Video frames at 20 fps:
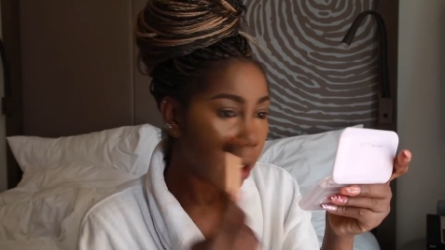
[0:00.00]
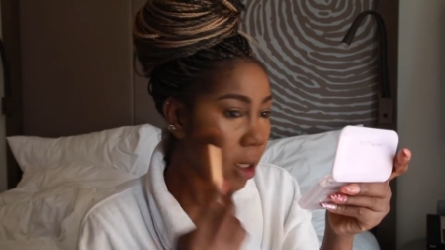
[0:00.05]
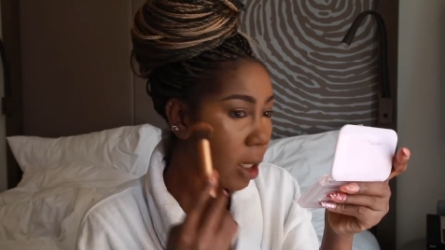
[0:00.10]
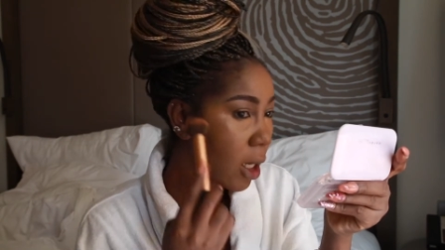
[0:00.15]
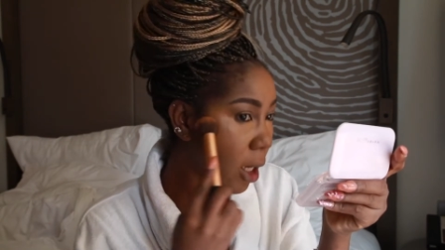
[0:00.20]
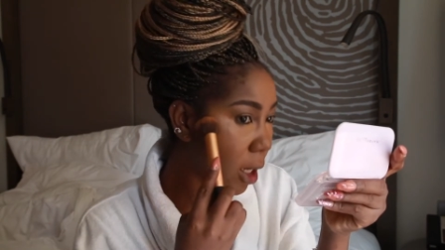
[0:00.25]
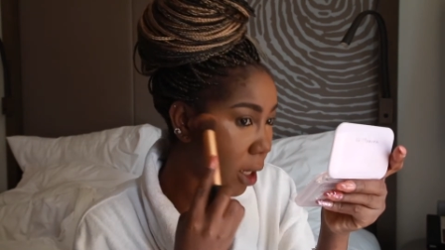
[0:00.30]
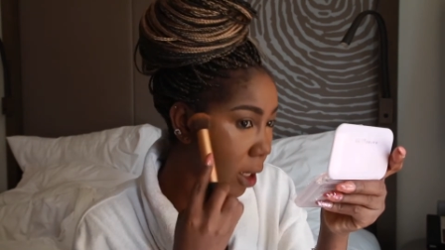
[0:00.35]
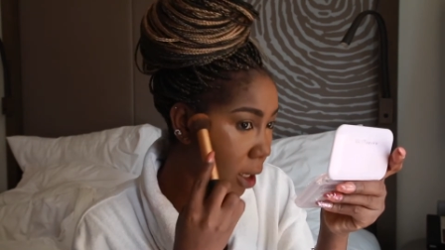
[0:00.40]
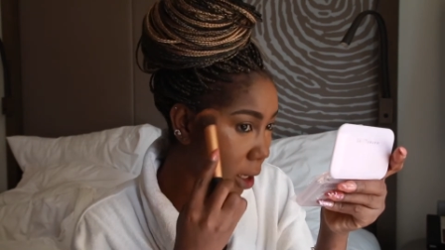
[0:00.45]

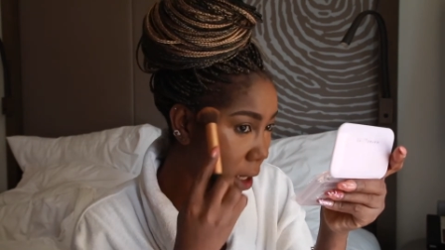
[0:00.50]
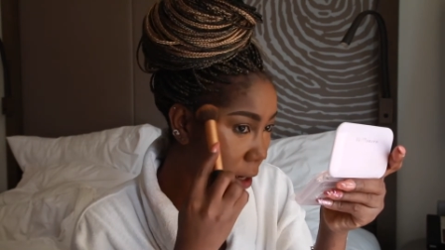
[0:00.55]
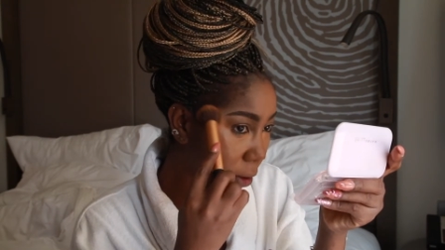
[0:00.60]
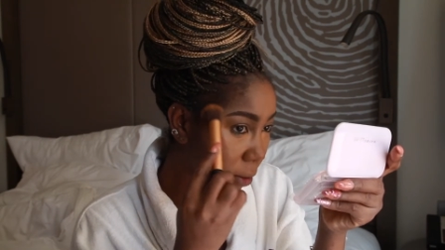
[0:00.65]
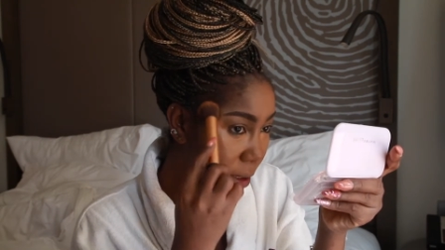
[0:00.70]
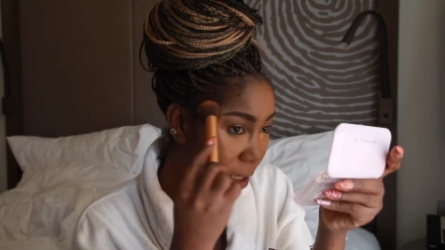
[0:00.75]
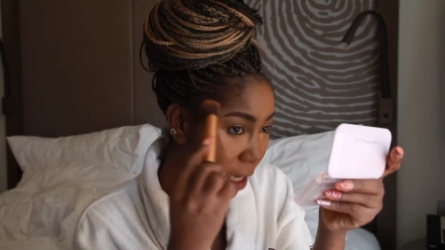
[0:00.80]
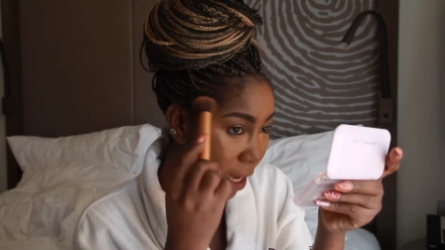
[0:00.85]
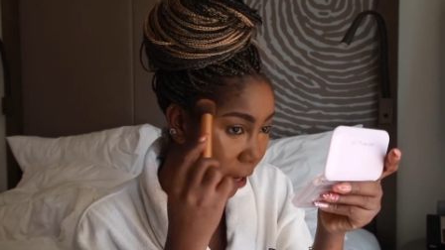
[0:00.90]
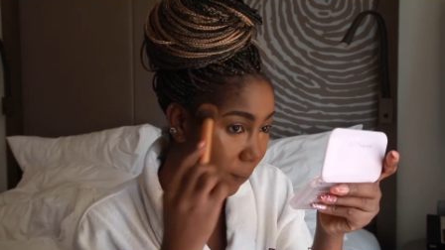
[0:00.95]
And I
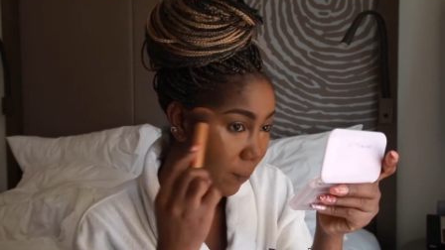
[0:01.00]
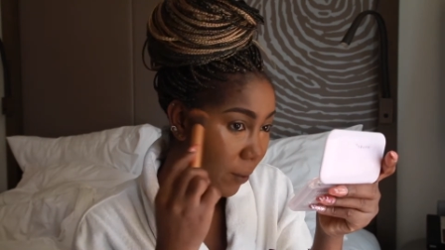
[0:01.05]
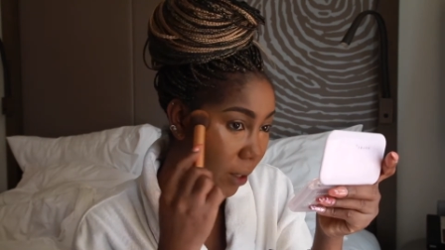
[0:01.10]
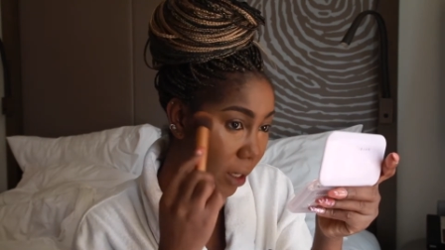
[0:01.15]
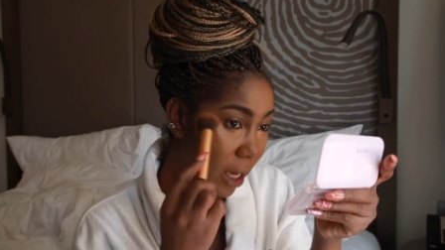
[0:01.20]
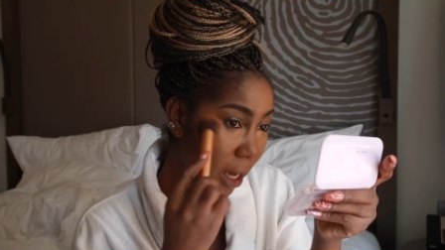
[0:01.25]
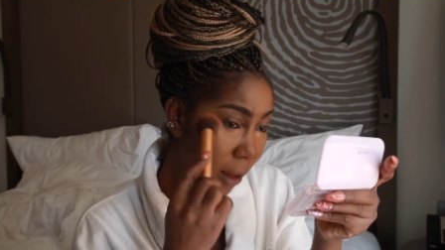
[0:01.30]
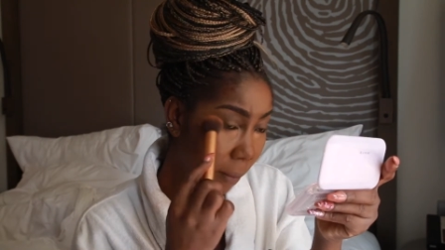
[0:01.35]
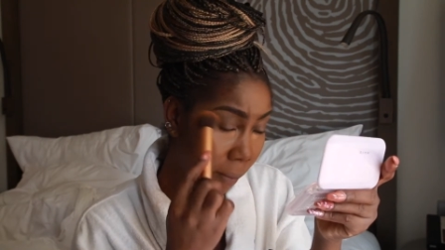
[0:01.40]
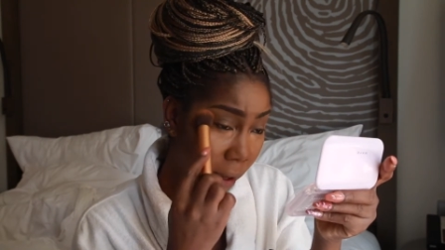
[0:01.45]
was
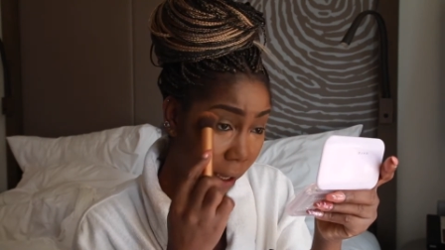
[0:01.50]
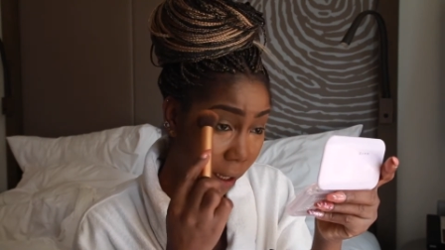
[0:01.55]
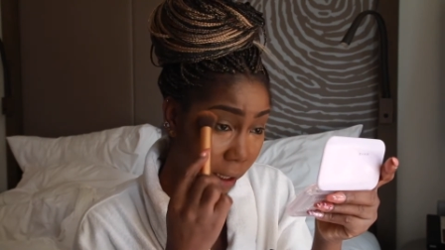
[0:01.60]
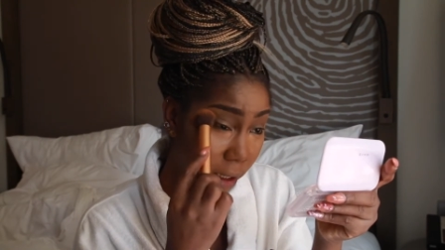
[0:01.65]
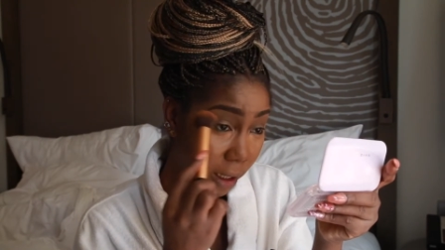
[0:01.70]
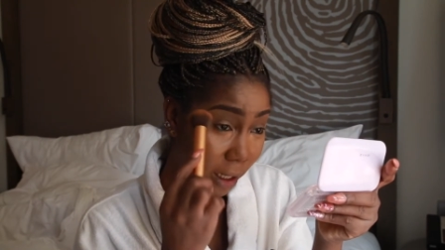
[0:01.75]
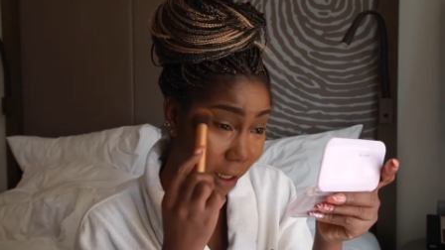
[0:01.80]
happy. I met